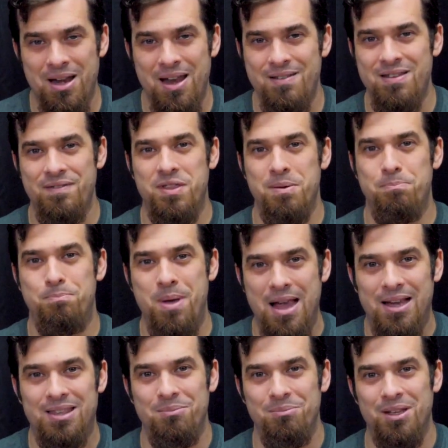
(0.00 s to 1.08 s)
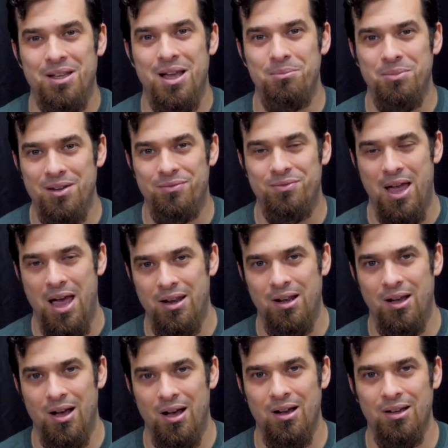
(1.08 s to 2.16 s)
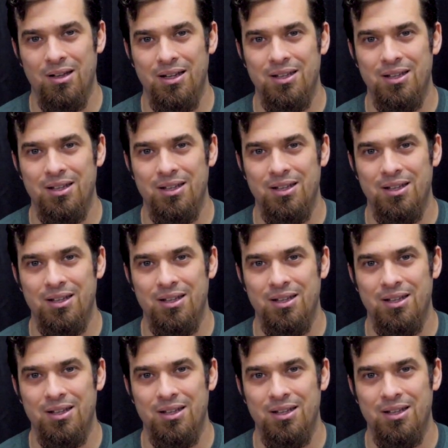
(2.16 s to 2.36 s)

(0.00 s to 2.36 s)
I didn't have to beg them to come give dad a hug.